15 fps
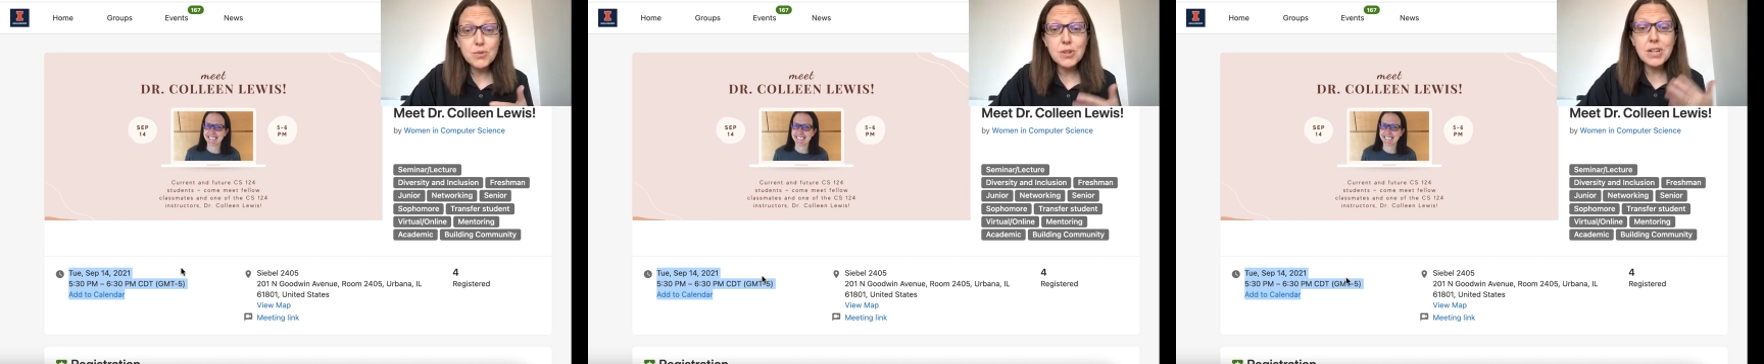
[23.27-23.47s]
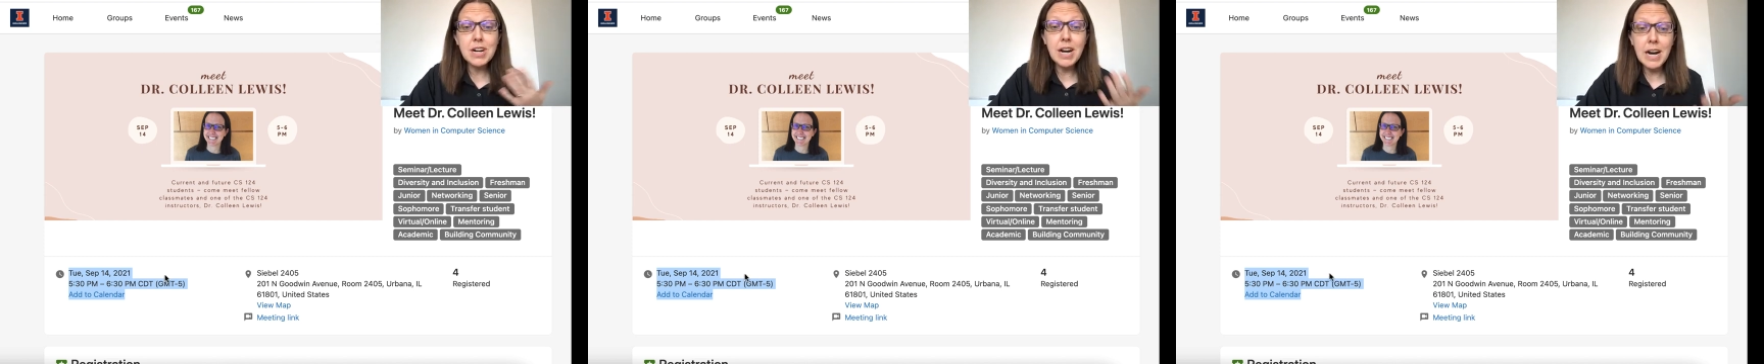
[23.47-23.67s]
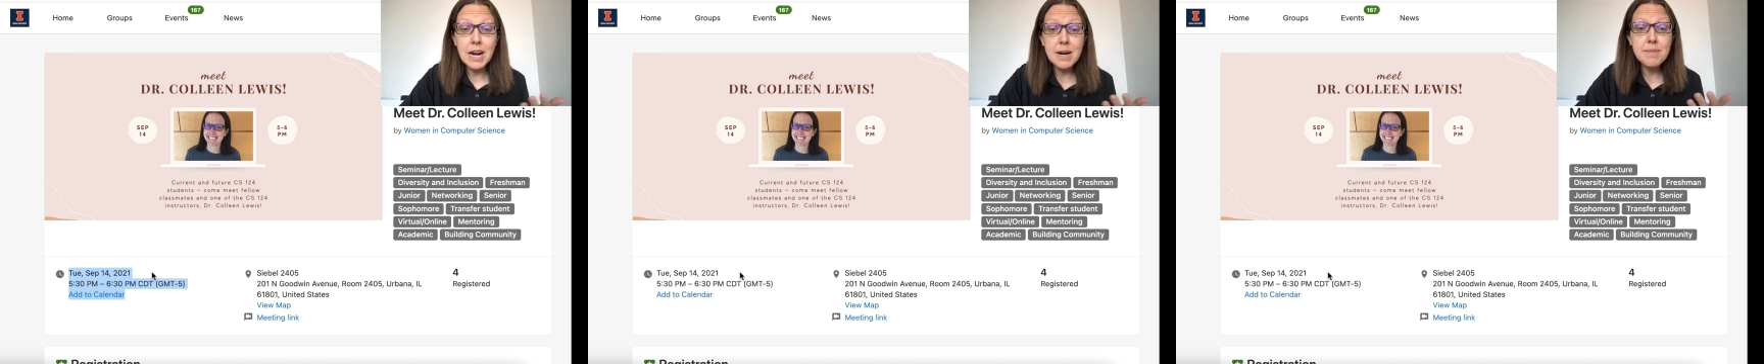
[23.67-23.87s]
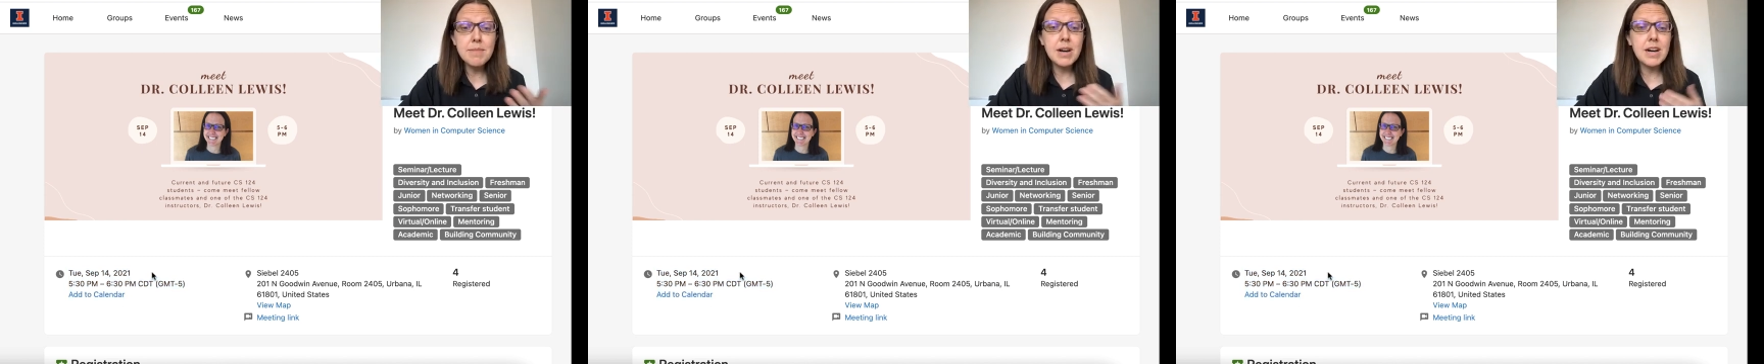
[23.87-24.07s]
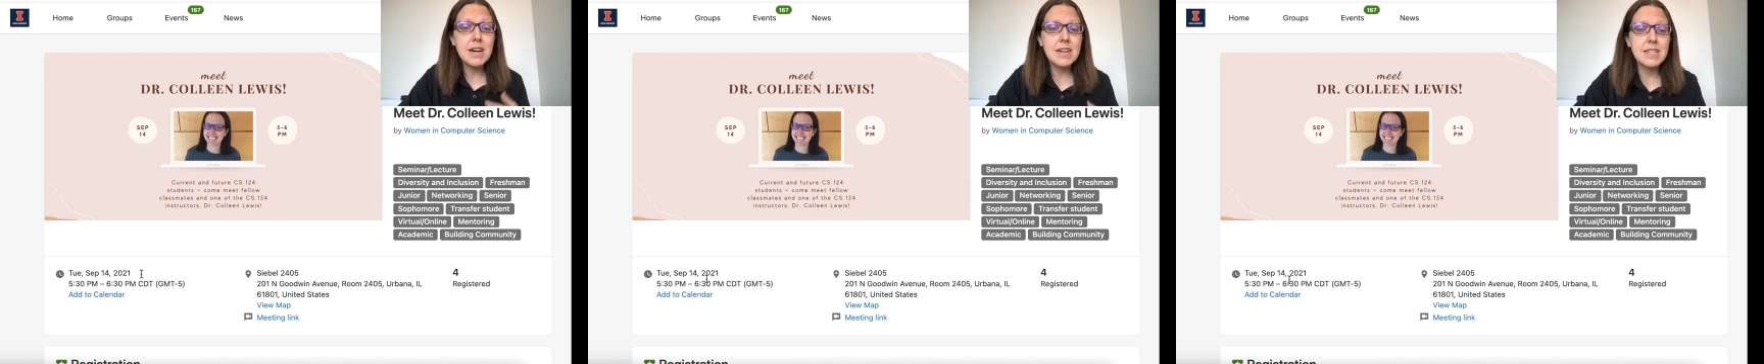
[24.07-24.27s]
come
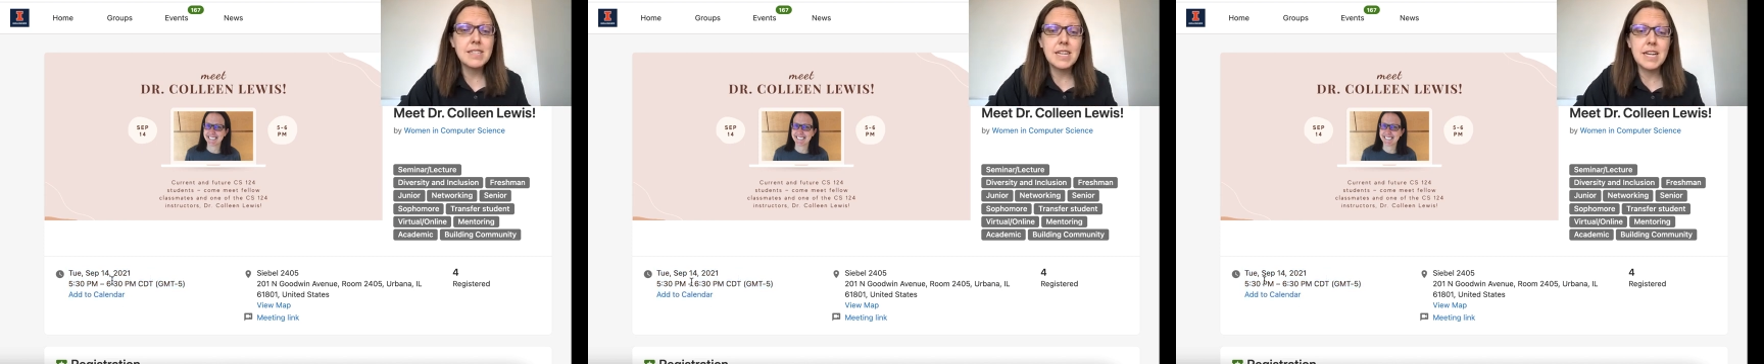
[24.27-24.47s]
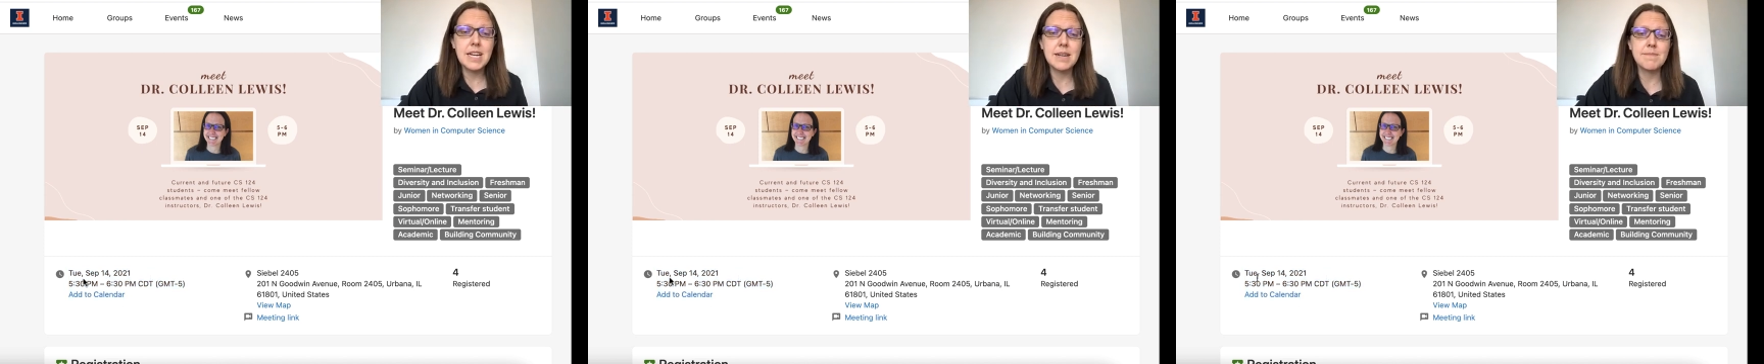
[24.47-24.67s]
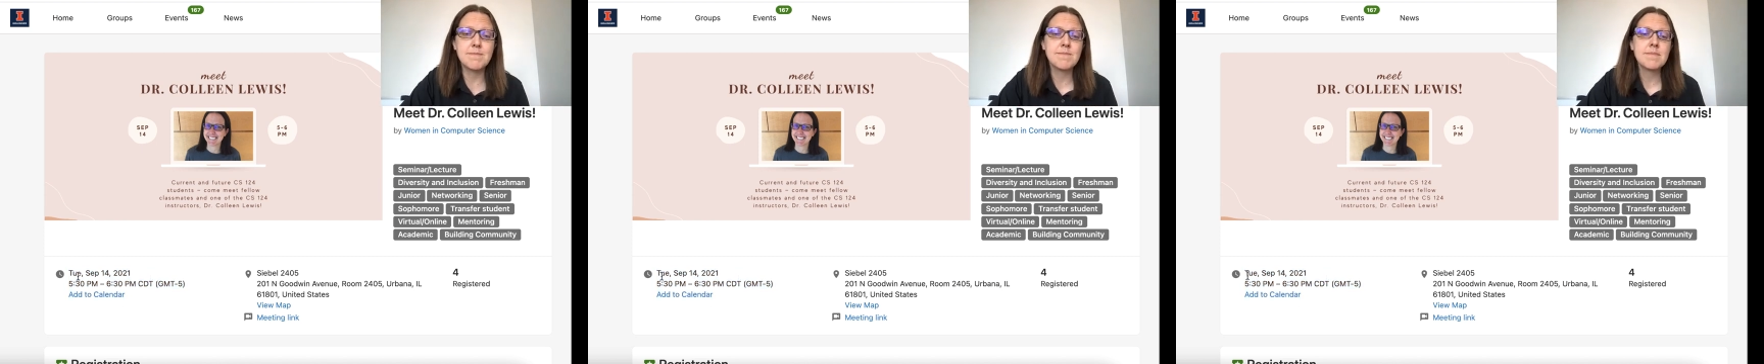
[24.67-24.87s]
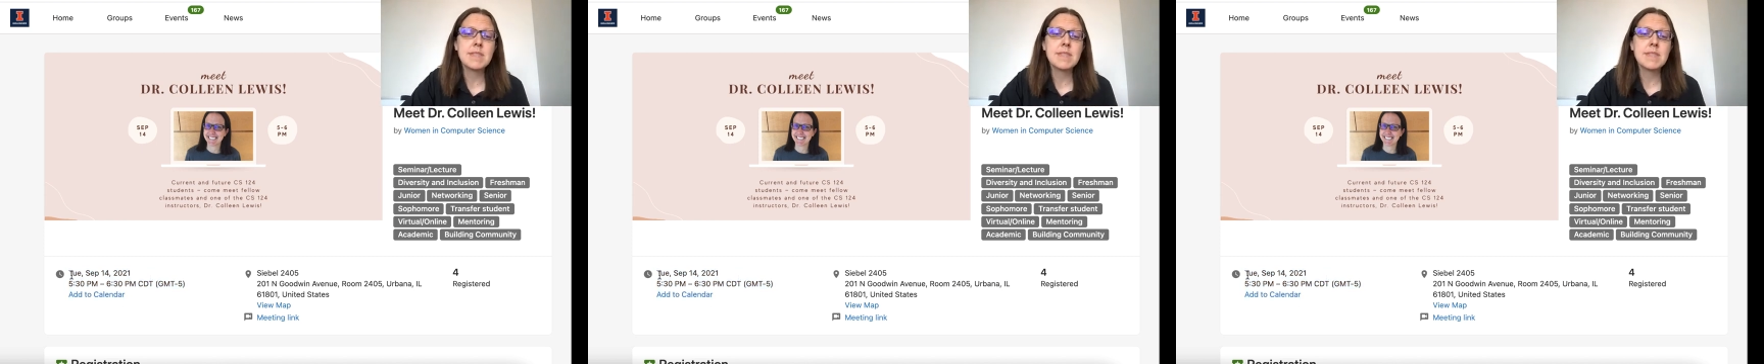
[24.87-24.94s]
on um,